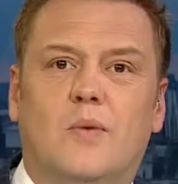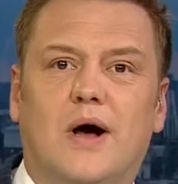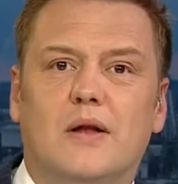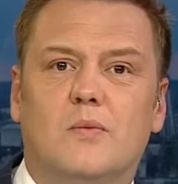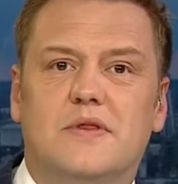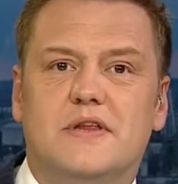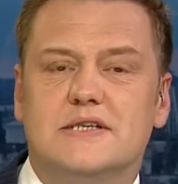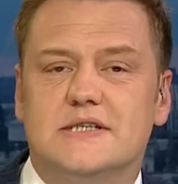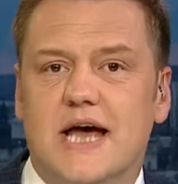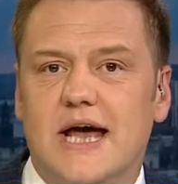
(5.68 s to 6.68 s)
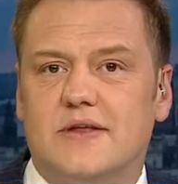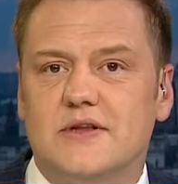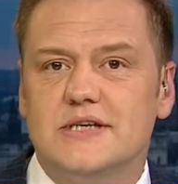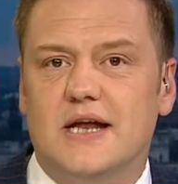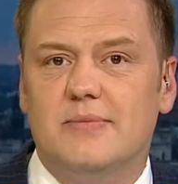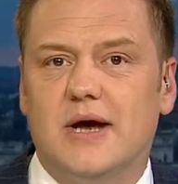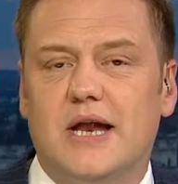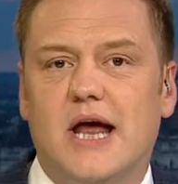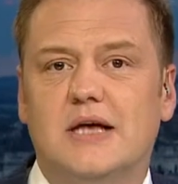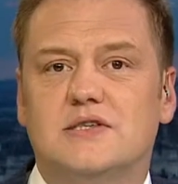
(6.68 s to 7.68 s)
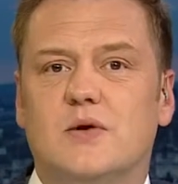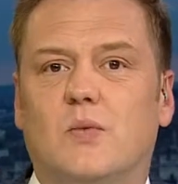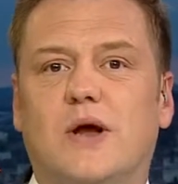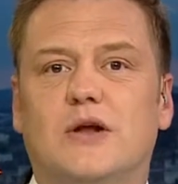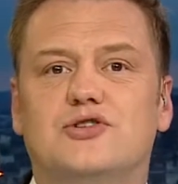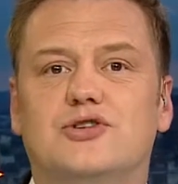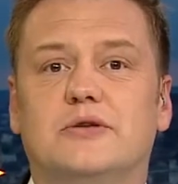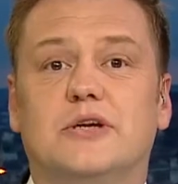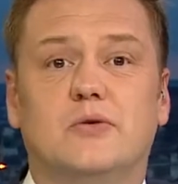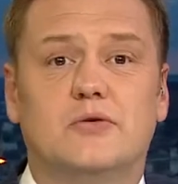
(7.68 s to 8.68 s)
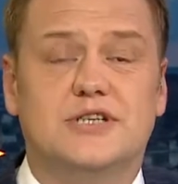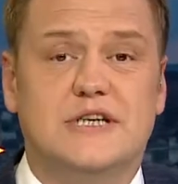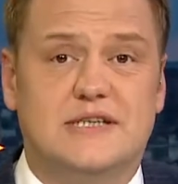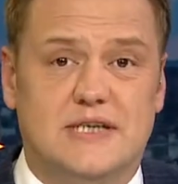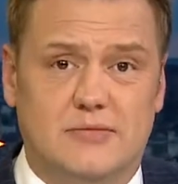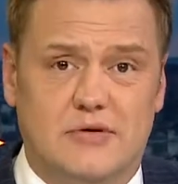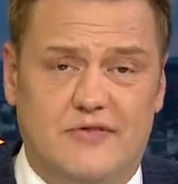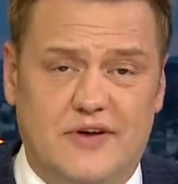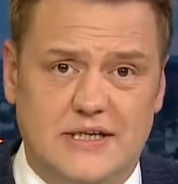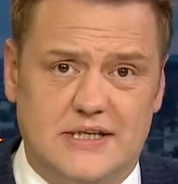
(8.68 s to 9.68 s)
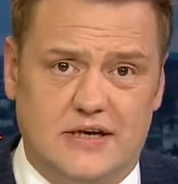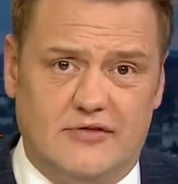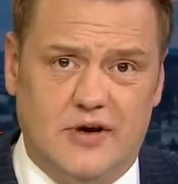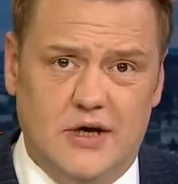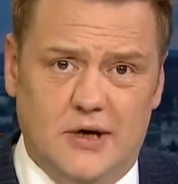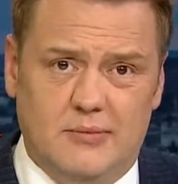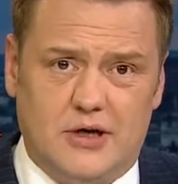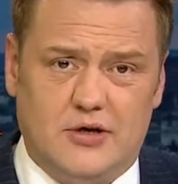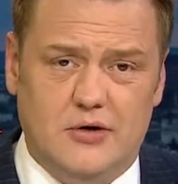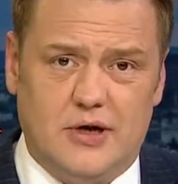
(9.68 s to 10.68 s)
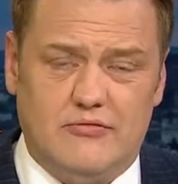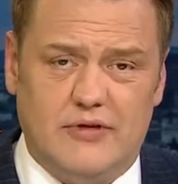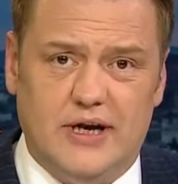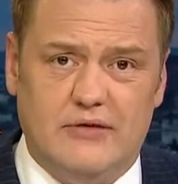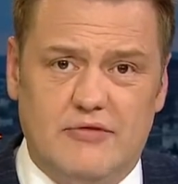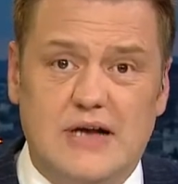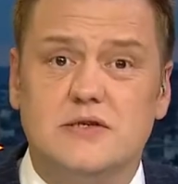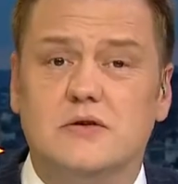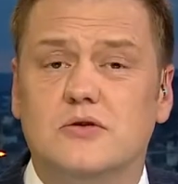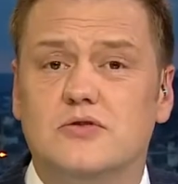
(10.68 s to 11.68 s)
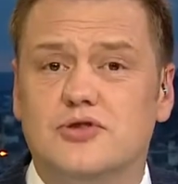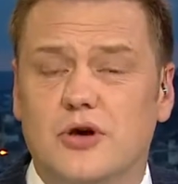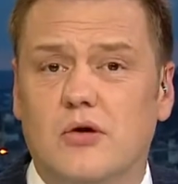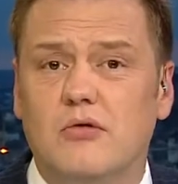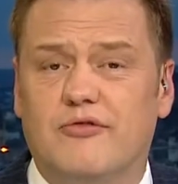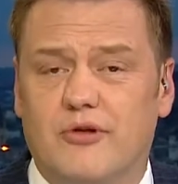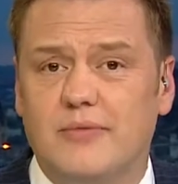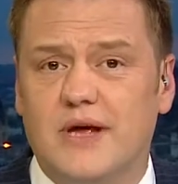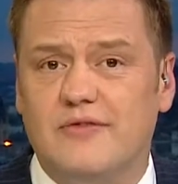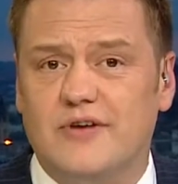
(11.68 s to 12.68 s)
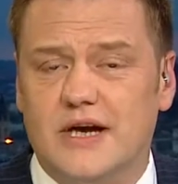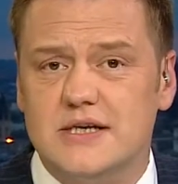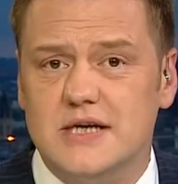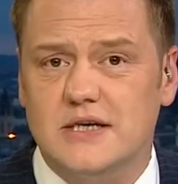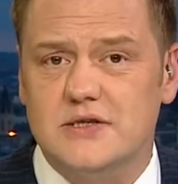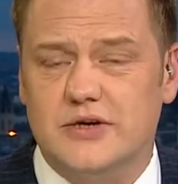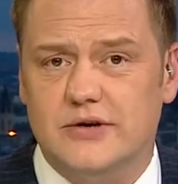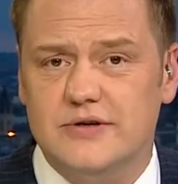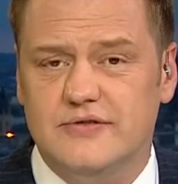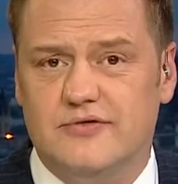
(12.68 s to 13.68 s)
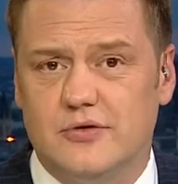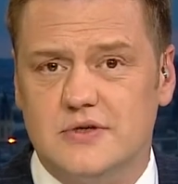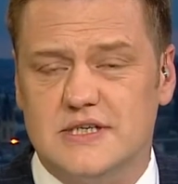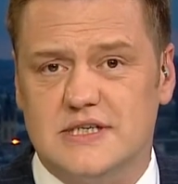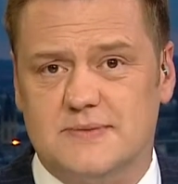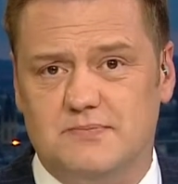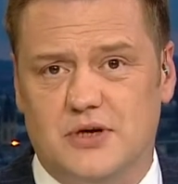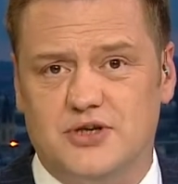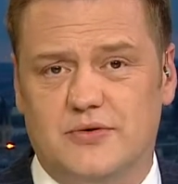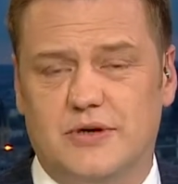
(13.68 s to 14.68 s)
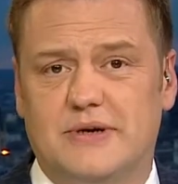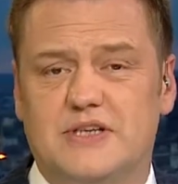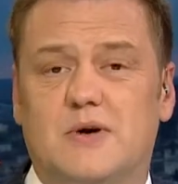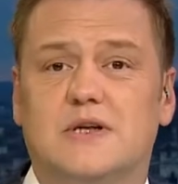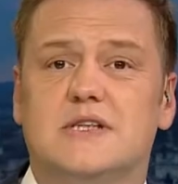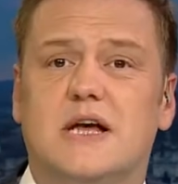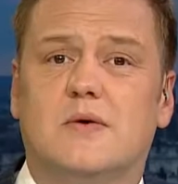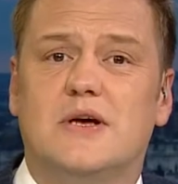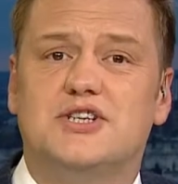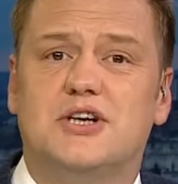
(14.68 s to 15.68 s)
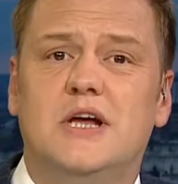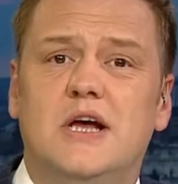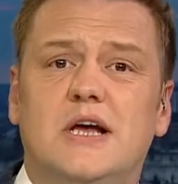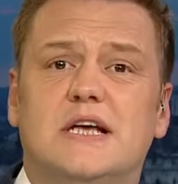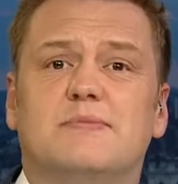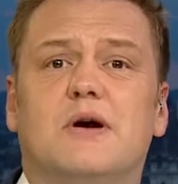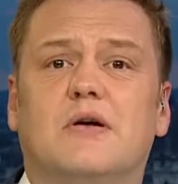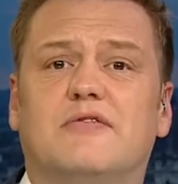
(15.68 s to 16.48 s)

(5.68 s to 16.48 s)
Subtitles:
Well, with this attack, the Taliban has well and truly launched its summer offensive. But could it really wrestle control from the Afghanistan security forces? Well, joining me to answer that question is Marco